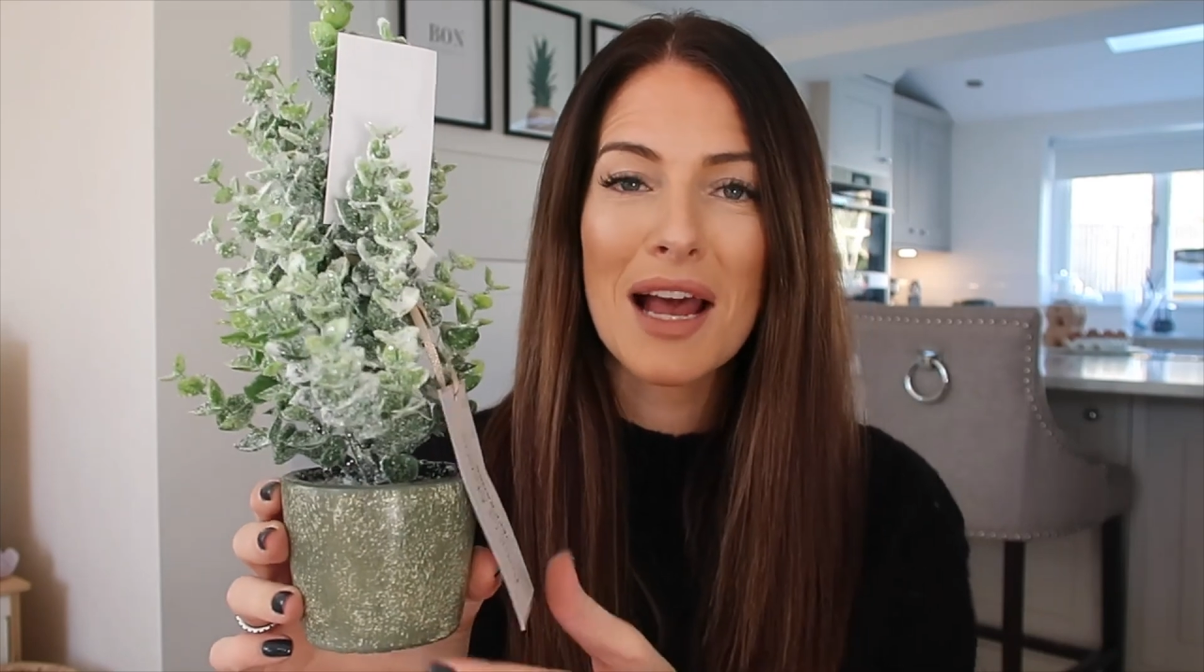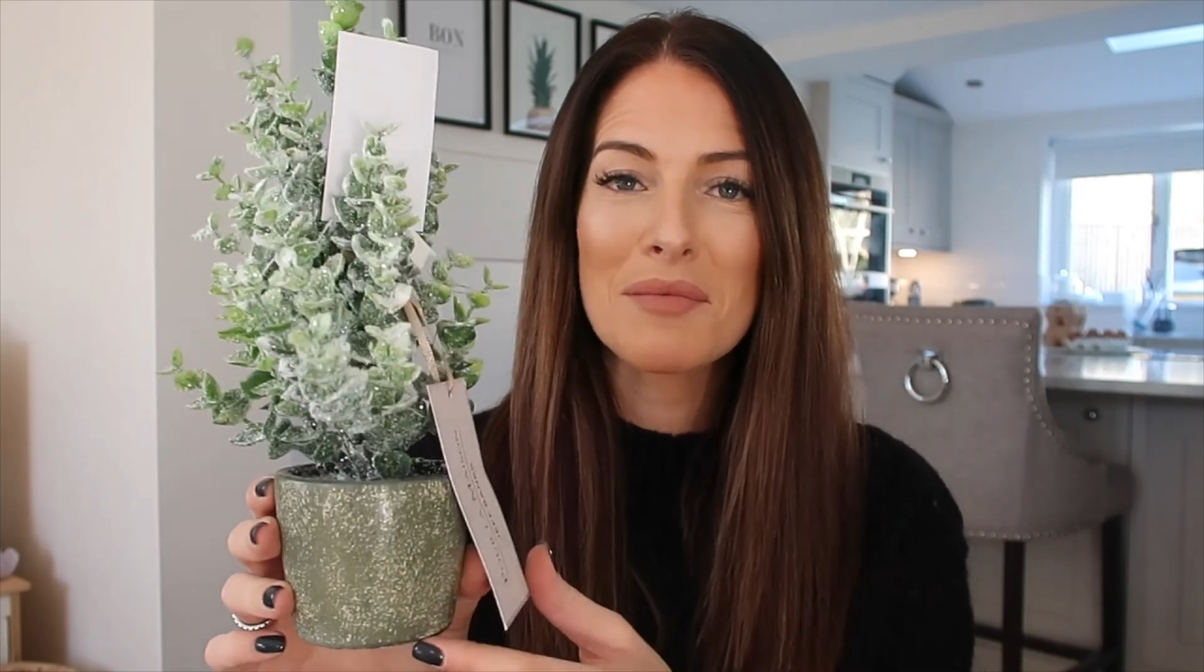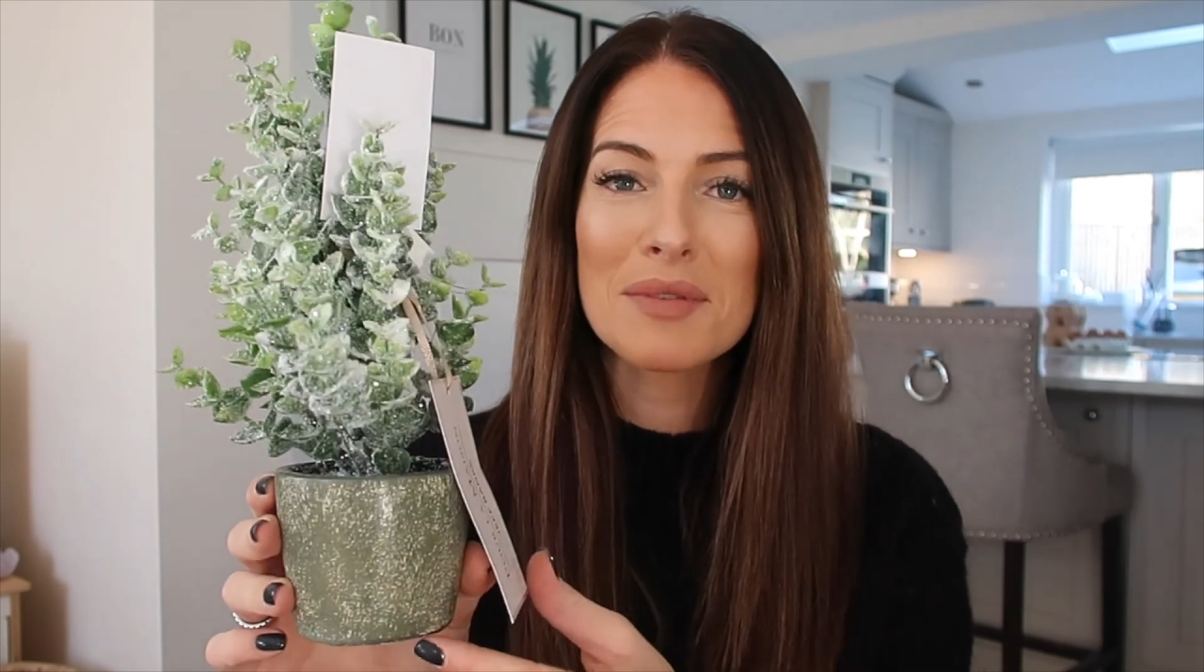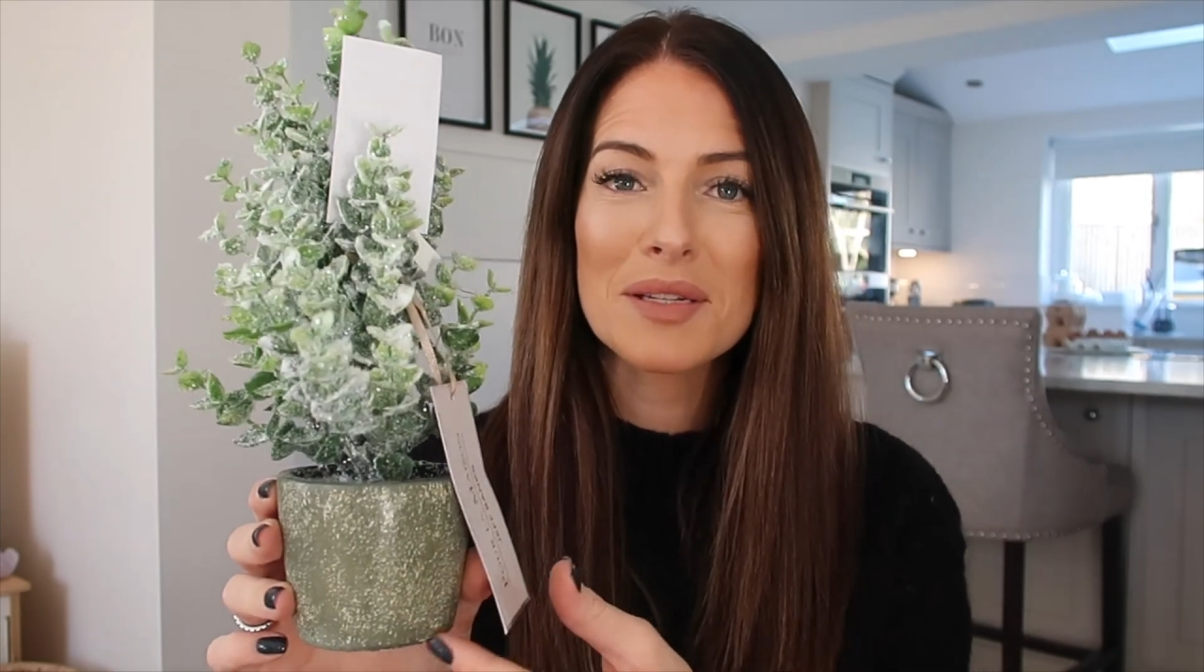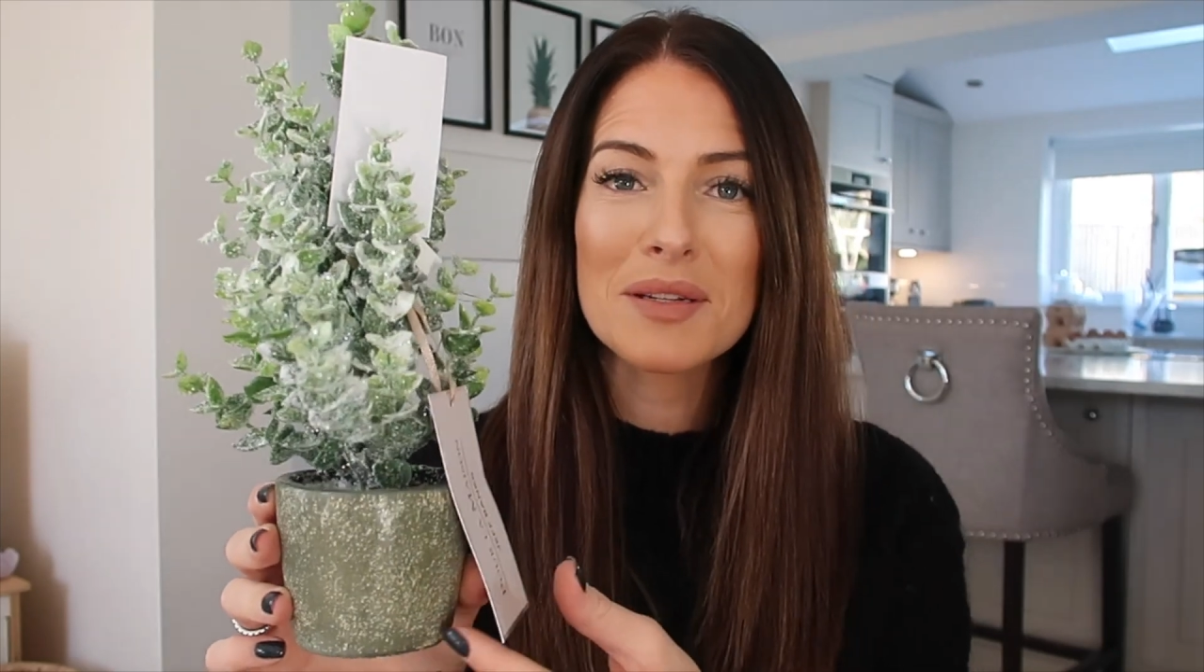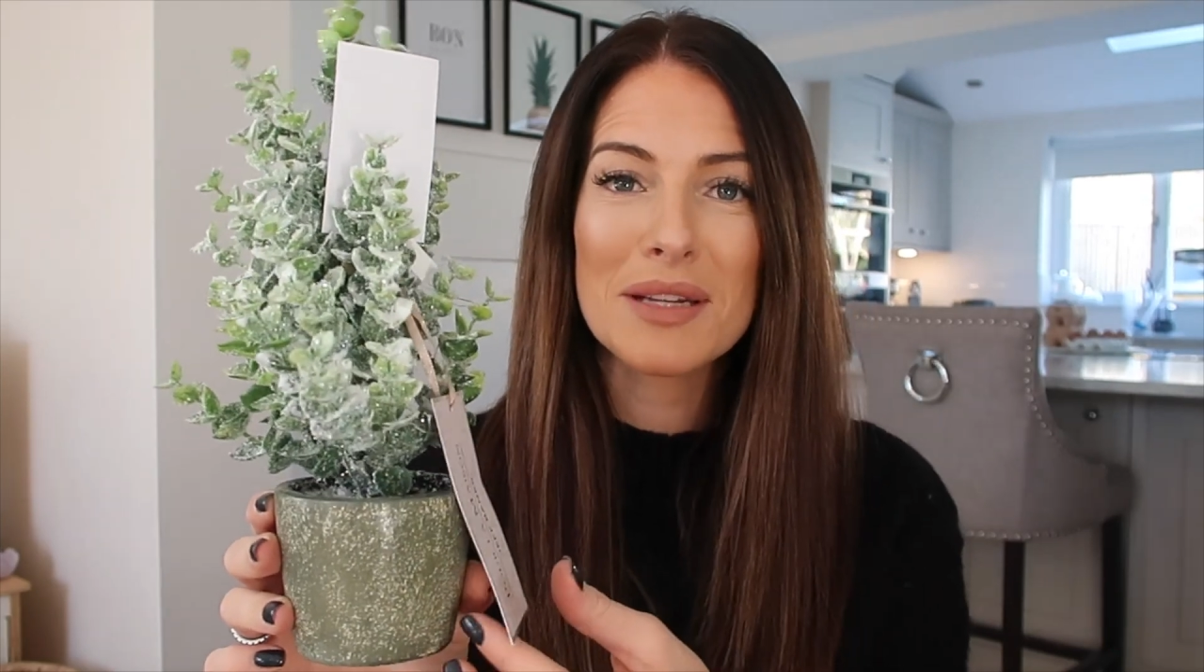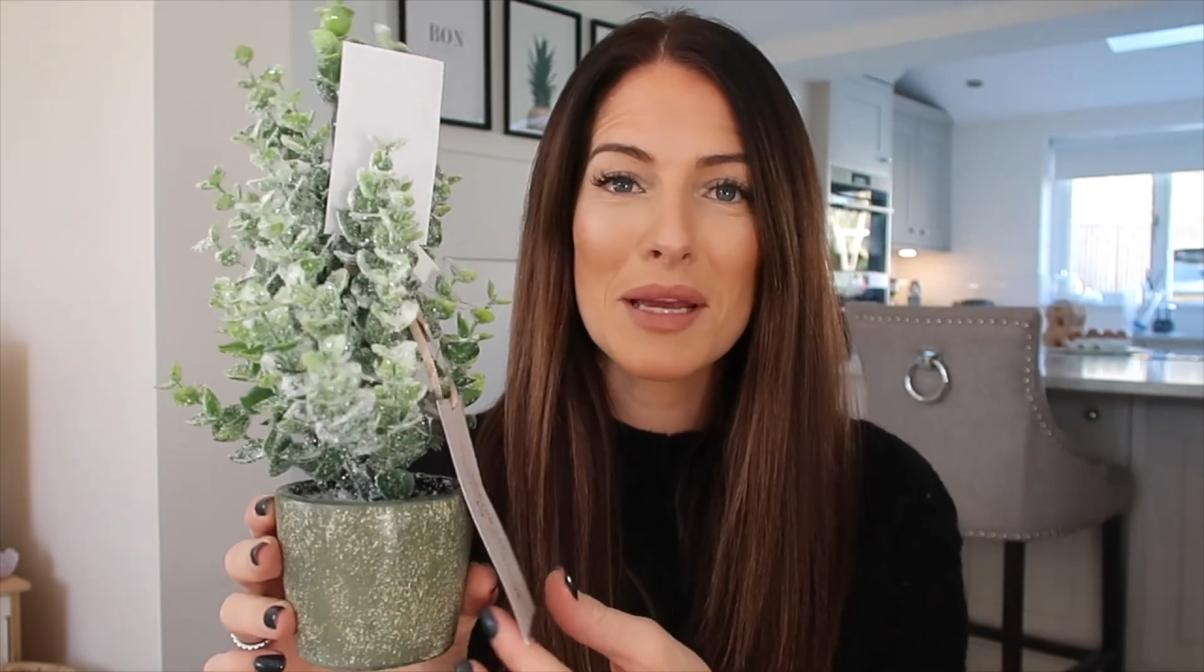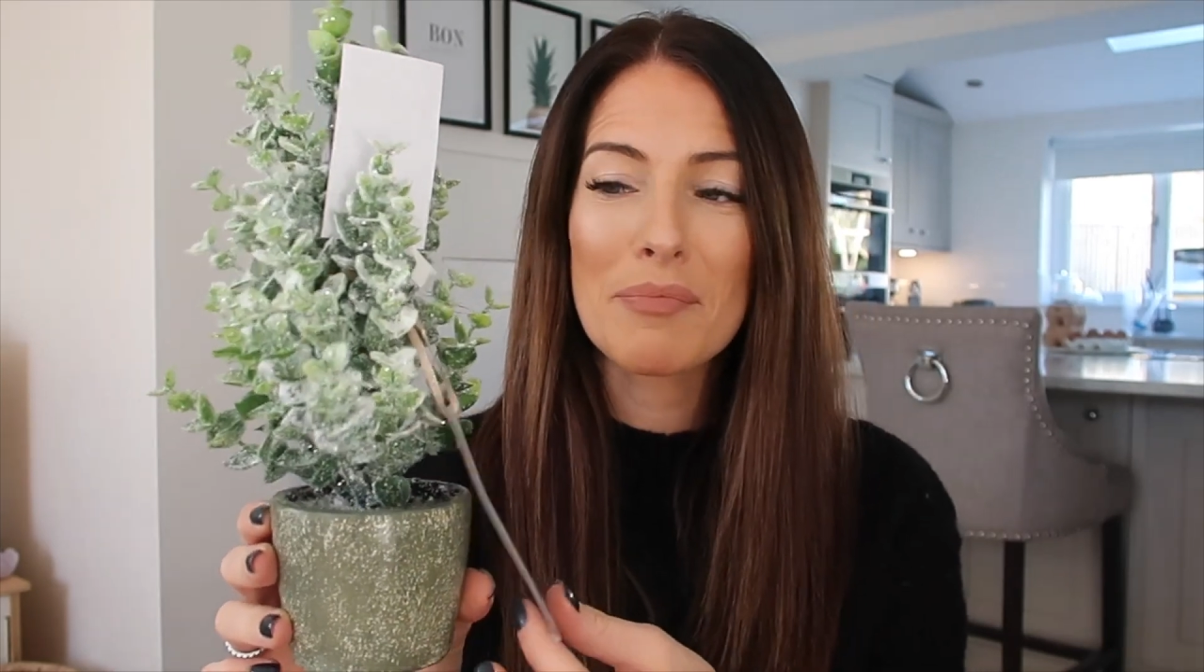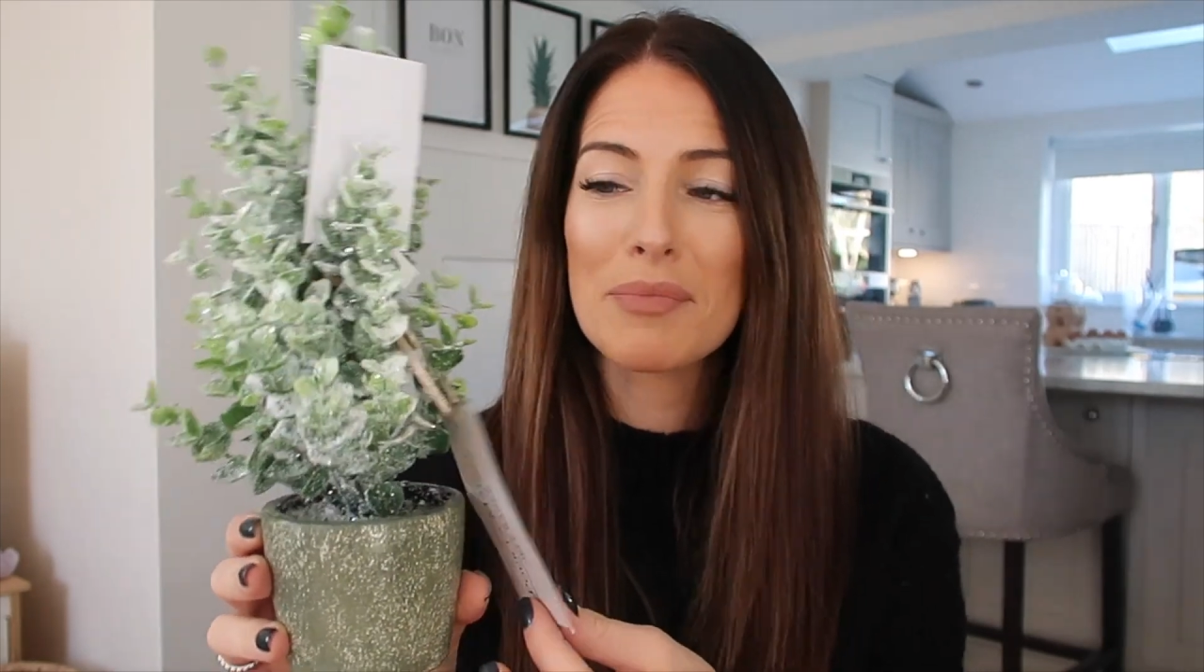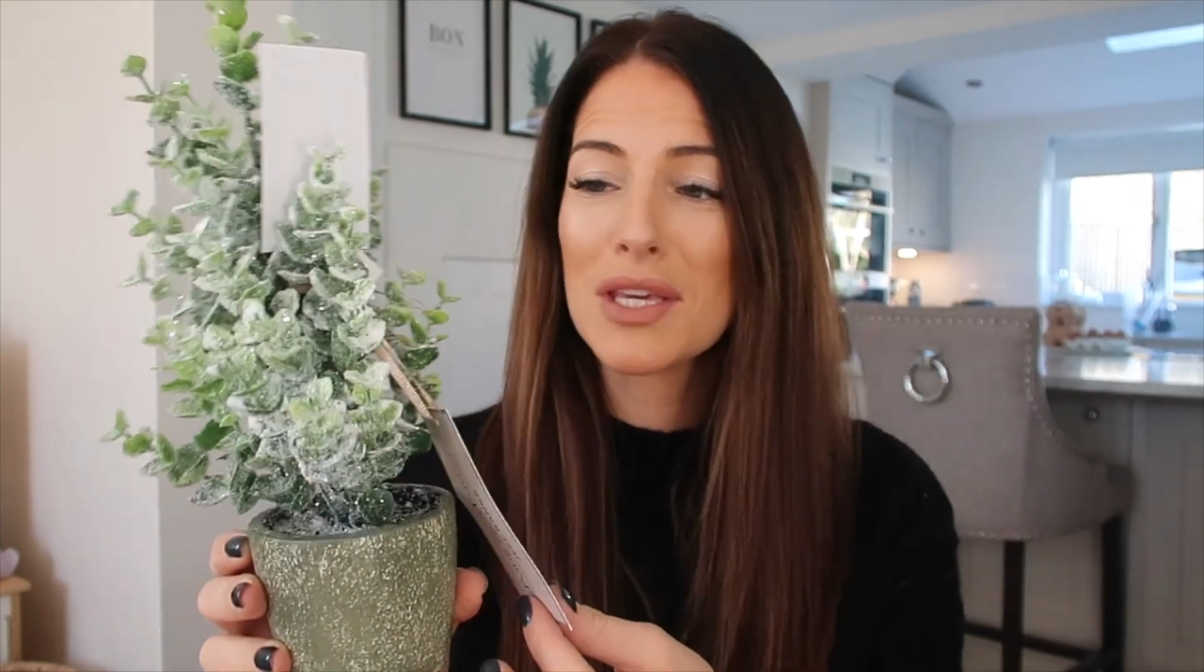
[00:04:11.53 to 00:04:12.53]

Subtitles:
absolutely